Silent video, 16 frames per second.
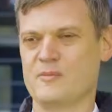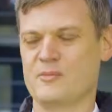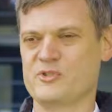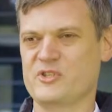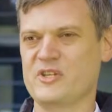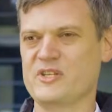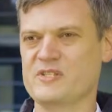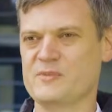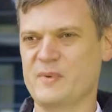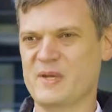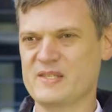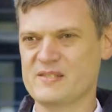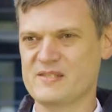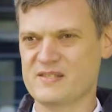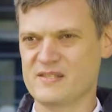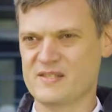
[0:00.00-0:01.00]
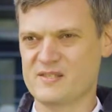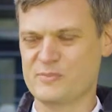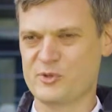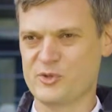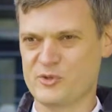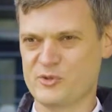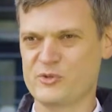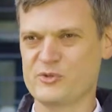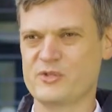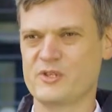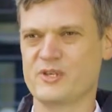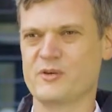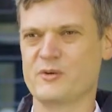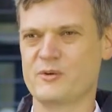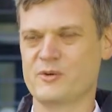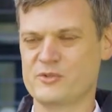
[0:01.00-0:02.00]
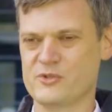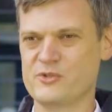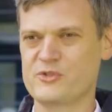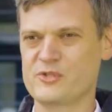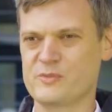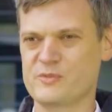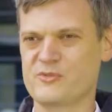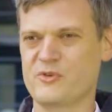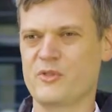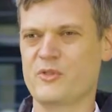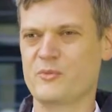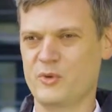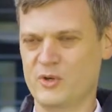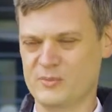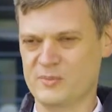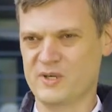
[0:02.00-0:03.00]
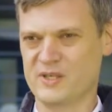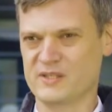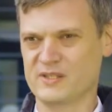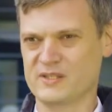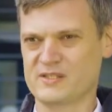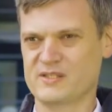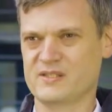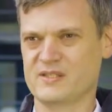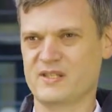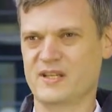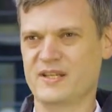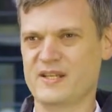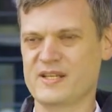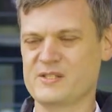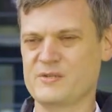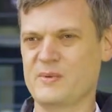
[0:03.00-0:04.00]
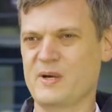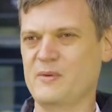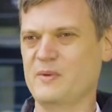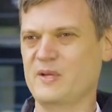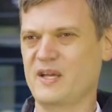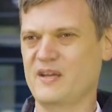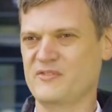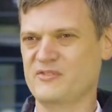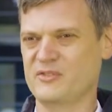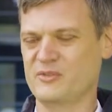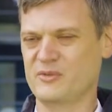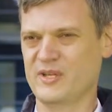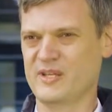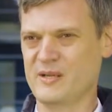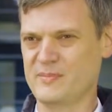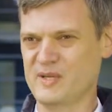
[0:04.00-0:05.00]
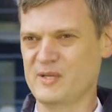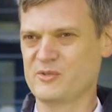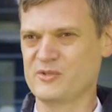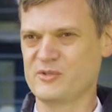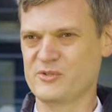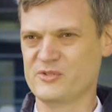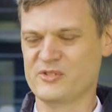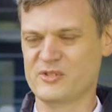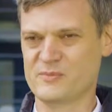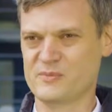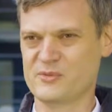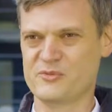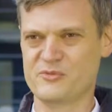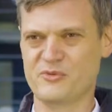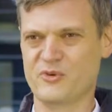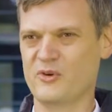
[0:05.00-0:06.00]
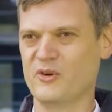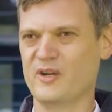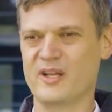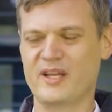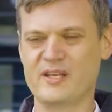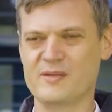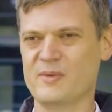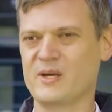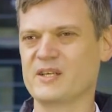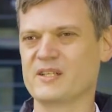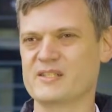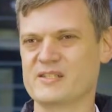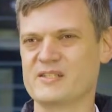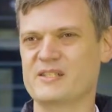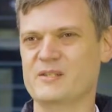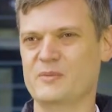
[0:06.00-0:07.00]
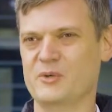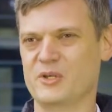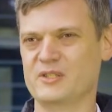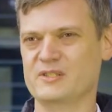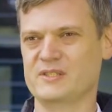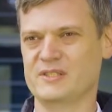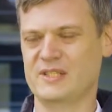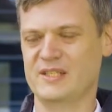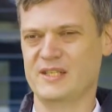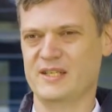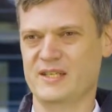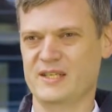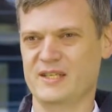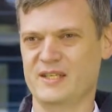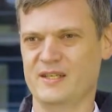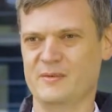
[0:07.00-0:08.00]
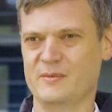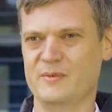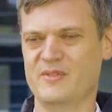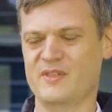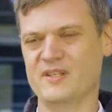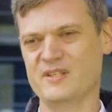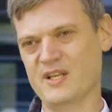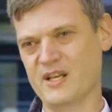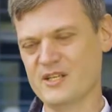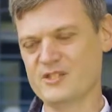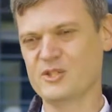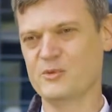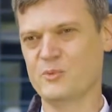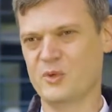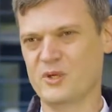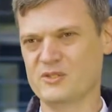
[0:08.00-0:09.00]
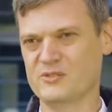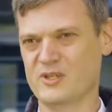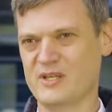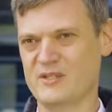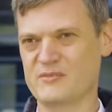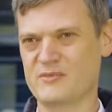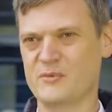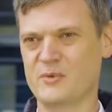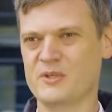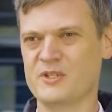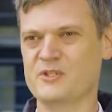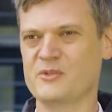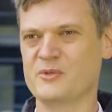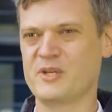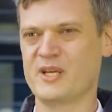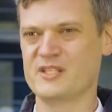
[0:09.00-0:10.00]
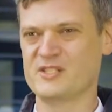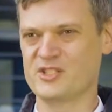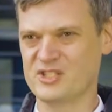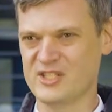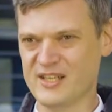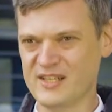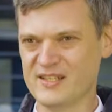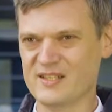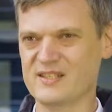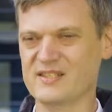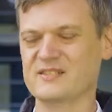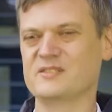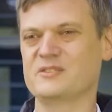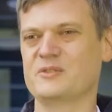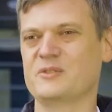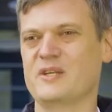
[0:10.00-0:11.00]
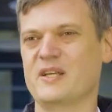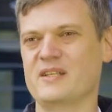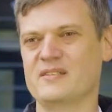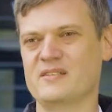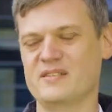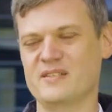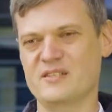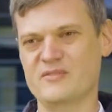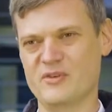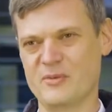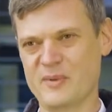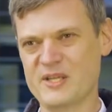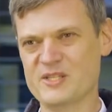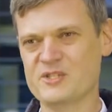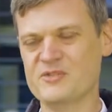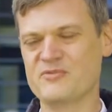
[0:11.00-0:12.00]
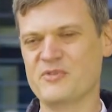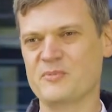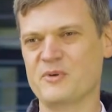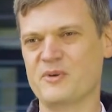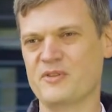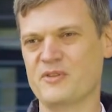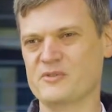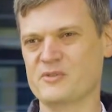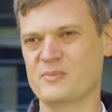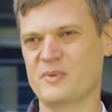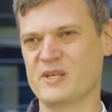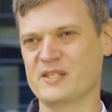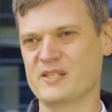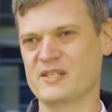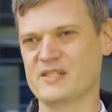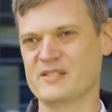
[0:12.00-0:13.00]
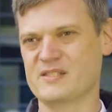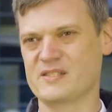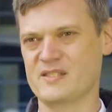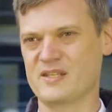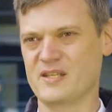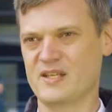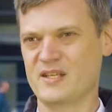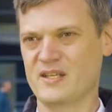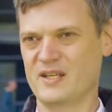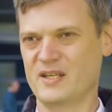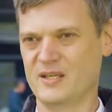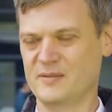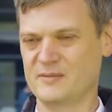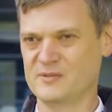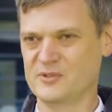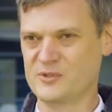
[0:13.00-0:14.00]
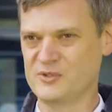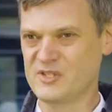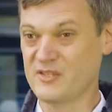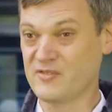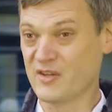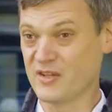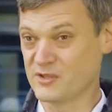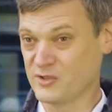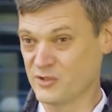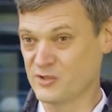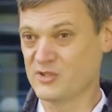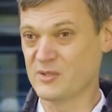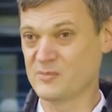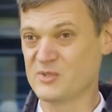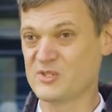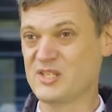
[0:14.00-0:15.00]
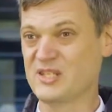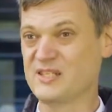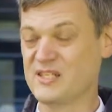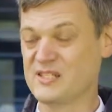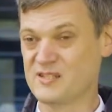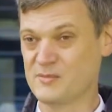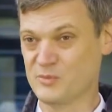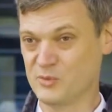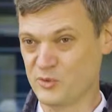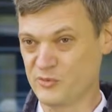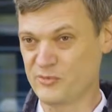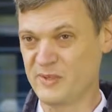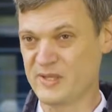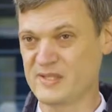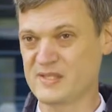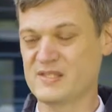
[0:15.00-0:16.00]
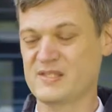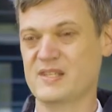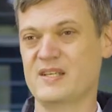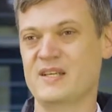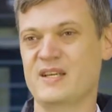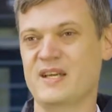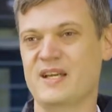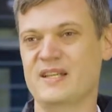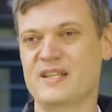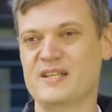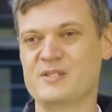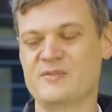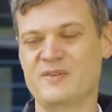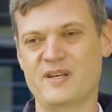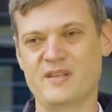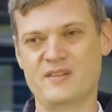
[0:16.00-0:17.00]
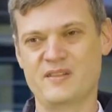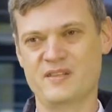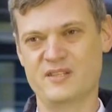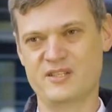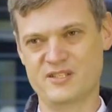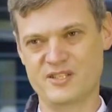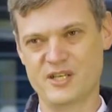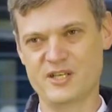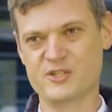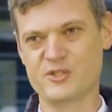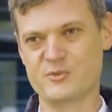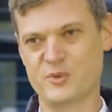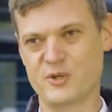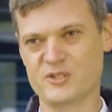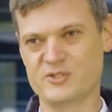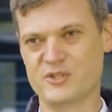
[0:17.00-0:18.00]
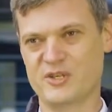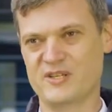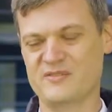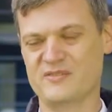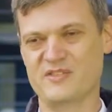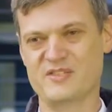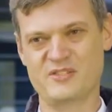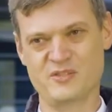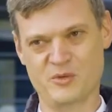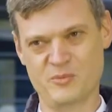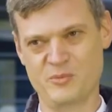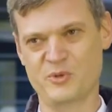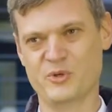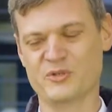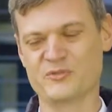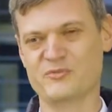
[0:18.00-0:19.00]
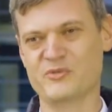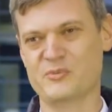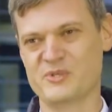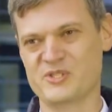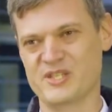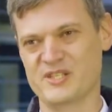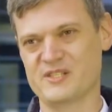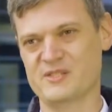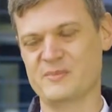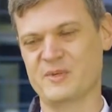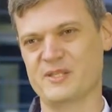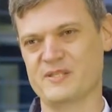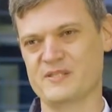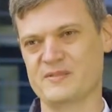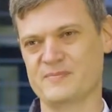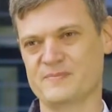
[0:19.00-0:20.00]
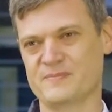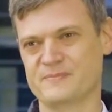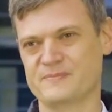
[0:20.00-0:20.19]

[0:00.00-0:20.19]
Mercedes-Benz is producing systems for the world market, and that's why we have to adapt our systems for any markets in the world. With the Intelligent World Drive, we wanted to catch data, to get information from all those markets, to see where the system still needs improvements, and that's why the Intelligent World Drive is so important for Mercedes-Benz.